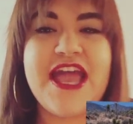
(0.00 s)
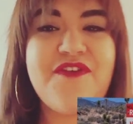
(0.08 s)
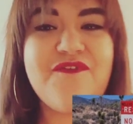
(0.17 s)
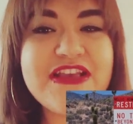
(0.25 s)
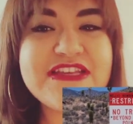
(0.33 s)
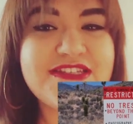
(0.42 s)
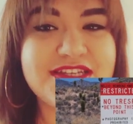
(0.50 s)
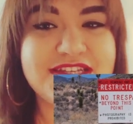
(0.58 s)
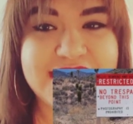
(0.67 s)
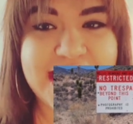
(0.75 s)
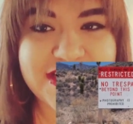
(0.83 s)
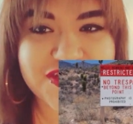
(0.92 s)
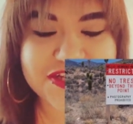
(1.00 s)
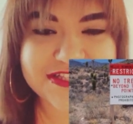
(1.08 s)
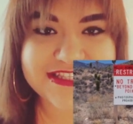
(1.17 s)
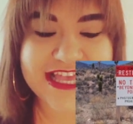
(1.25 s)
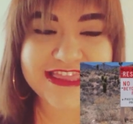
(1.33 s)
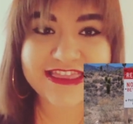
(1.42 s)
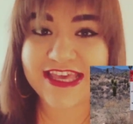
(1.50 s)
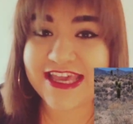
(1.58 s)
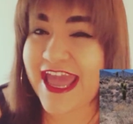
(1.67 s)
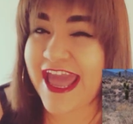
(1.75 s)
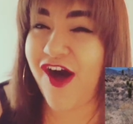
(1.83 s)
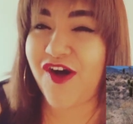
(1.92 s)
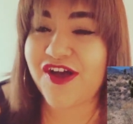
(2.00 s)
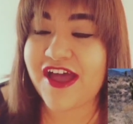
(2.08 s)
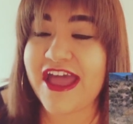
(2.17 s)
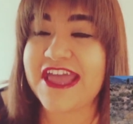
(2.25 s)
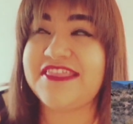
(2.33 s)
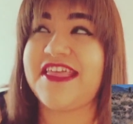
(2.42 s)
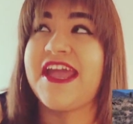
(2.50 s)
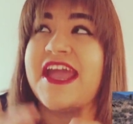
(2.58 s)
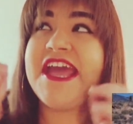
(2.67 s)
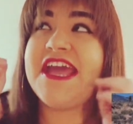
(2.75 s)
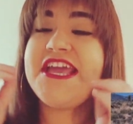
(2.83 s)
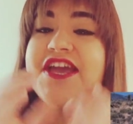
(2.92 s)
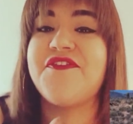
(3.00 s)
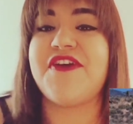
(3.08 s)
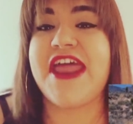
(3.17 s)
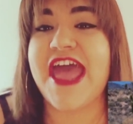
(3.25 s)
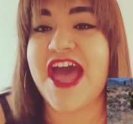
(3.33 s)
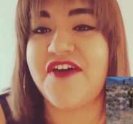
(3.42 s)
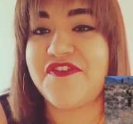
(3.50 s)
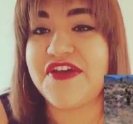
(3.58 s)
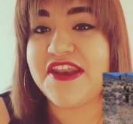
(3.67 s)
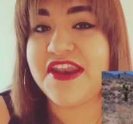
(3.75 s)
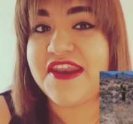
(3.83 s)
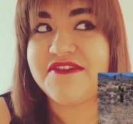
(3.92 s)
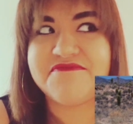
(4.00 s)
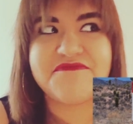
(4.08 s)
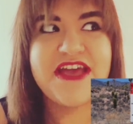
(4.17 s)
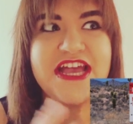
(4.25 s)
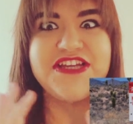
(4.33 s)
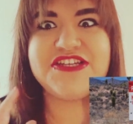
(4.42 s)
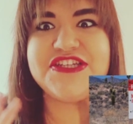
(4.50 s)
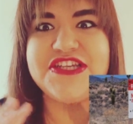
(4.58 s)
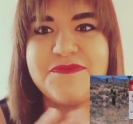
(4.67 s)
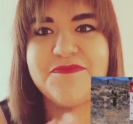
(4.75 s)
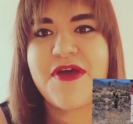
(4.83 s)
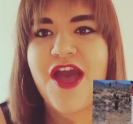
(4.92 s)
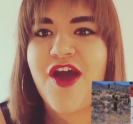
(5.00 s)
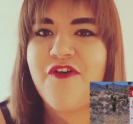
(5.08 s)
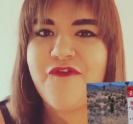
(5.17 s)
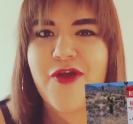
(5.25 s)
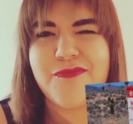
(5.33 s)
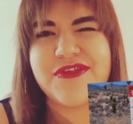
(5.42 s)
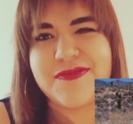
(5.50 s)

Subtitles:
investigations, and they even have a ship from the